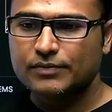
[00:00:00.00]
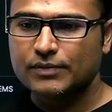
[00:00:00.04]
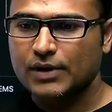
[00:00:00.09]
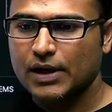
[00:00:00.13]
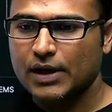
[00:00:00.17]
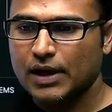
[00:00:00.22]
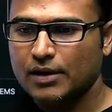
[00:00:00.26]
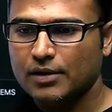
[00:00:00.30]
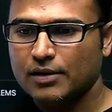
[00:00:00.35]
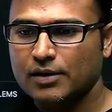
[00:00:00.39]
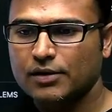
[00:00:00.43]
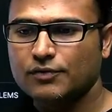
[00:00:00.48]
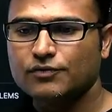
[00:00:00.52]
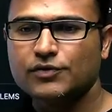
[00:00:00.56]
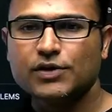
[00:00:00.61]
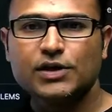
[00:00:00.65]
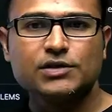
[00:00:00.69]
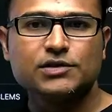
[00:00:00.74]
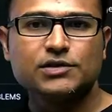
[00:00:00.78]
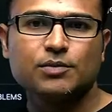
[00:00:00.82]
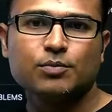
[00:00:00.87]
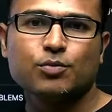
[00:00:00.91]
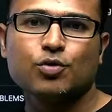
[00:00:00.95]
and if there
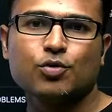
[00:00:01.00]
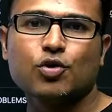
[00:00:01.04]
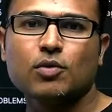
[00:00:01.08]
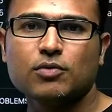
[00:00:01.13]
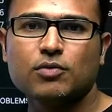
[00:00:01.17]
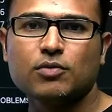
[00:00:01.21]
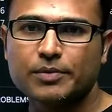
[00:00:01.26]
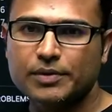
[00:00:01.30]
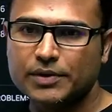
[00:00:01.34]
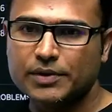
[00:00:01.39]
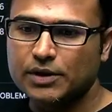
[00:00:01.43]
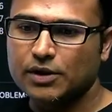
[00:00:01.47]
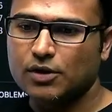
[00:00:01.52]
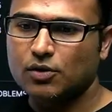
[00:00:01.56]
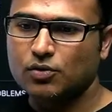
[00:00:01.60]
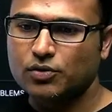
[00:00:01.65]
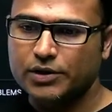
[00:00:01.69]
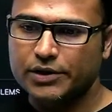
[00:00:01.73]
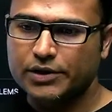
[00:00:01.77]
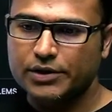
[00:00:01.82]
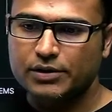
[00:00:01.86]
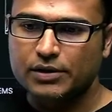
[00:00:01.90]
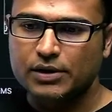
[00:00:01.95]
is a problem in the
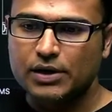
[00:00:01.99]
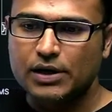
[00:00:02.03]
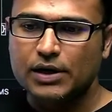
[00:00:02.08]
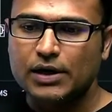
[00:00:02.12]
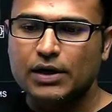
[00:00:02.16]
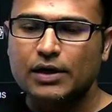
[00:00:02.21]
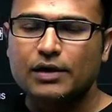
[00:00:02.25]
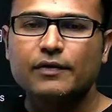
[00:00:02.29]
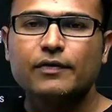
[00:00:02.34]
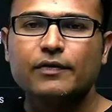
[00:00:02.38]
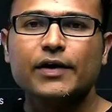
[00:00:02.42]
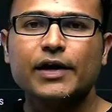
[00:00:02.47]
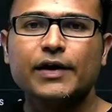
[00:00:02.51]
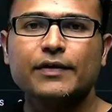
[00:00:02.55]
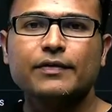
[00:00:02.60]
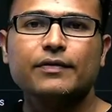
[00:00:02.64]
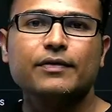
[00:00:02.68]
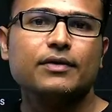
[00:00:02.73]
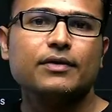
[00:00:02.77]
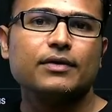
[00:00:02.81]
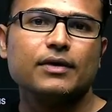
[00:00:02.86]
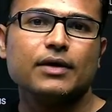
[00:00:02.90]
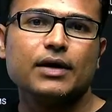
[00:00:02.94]
router,
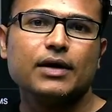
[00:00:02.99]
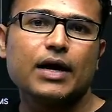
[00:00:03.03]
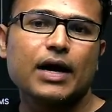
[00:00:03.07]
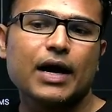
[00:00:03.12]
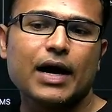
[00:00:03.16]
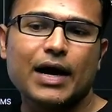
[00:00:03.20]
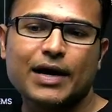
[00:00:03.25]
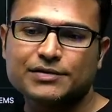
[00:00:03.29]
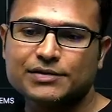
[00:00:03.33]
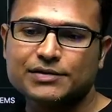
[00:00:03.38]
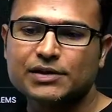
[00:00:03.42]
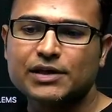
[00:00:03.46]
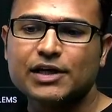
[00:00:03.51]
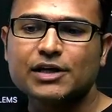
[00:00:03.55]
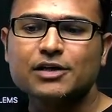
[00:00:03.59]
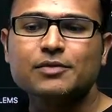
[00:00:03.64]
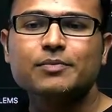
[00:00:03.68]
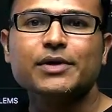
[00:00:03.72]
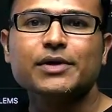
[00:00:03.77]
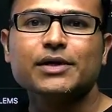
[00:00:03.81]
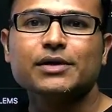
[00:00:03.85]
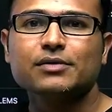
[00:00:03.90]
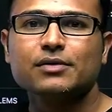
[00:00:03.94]
then as an
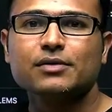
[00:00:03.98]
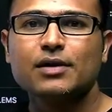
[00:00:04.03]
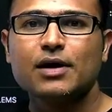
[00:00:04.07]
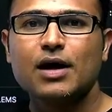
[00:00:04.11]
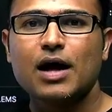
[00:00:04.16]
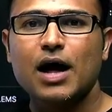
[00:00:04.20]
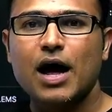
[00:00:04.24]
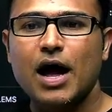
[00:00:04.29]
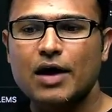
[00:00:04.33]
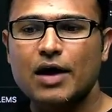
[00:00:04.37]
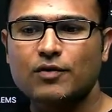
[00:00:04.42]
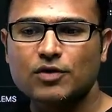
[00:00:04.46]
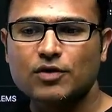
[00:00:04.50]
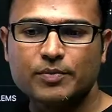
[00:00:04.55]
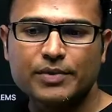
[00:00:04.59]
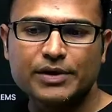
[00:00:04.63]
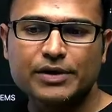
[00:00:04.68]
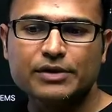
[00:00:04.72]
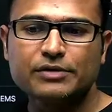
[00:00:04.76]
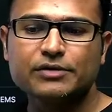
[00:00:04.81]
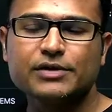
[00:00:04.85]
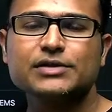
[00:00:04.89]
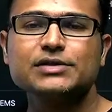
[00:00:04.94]
admin I will be
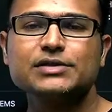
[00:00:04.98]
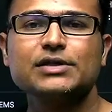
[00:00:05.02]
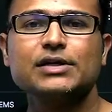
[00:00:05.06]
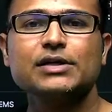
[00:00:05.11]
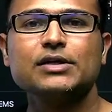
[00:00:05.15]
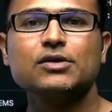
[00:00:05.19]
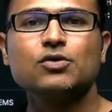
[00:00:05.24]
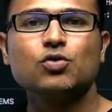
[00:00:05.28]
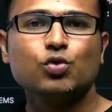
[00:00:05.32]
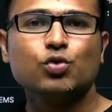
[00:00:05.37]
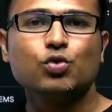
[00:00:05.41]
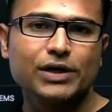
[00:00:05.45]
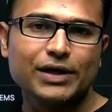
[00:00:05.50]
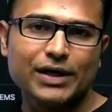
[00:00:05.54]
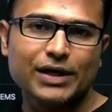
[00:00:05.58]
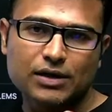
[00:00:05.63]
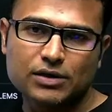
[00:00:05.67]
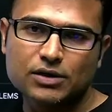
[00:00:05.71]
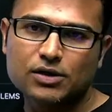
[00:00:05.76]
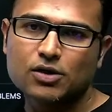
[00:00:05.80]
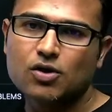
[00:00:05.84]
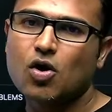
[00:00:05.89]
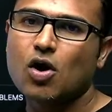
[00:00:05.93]
interested in looking
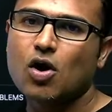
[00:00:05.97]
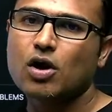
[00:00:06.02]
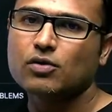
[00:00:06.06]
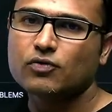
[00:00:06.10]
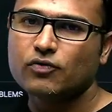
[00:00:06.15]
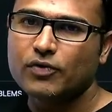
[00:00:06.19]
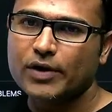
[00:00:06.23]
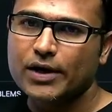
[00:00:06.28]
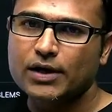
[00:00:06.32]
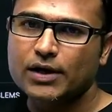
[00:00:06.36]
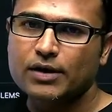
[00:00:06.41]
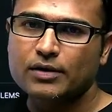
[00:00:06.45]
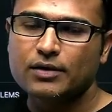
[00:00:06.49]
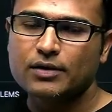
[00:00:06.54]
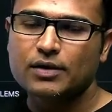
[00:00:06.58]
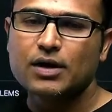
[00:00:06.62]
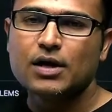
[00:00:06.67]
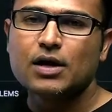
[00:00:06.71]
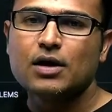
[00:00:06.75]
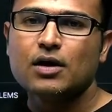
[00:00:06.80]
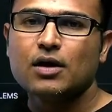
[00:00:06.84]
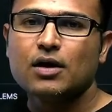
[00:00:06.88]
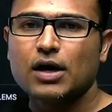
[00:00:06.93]
at the log file,
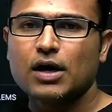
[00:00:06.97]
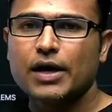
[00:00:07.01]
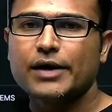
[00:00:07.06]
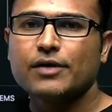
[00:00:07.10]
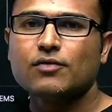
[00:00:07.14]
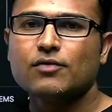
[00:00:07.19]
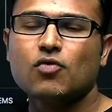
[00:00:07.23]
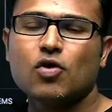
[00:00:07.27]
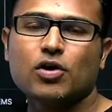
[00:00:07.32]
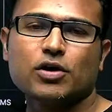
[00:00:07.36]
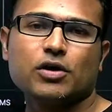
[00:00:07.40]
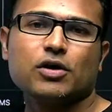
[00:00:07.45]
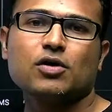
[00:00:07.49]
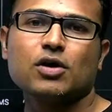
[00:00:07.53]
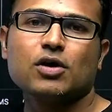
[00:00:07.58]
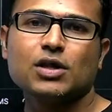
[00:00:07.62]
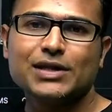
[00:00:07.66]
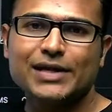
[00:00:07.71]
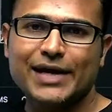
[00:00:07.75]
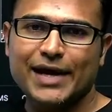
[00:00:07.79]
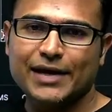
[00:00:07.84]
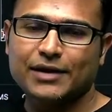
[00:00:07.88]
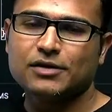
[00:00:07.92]
like what are all
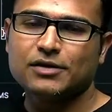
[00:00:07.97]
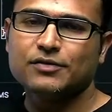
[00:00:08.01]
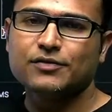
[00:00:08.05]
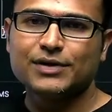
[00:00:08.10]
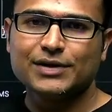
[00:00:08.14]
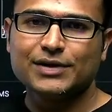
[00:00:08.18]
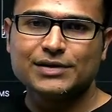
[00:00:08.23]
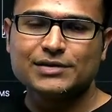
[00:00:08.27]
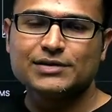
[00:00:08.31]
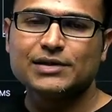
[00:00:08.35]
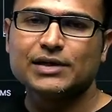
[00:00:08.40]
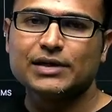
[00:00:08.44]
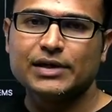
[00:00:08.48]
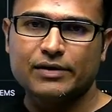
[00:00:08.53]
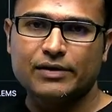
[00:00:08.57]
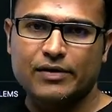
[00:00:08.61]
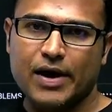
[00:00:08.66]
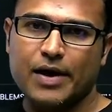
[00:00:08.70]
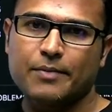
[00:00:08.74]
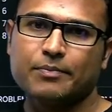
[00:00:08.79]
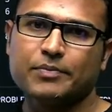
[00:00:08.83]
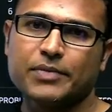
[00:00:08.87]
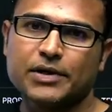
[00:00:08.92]
the activities that have
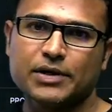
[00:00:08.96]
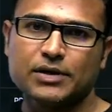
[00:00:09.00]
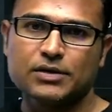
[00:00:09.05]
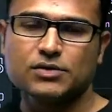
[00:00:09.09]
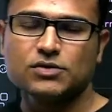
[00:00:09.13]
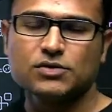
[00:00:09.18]
happened.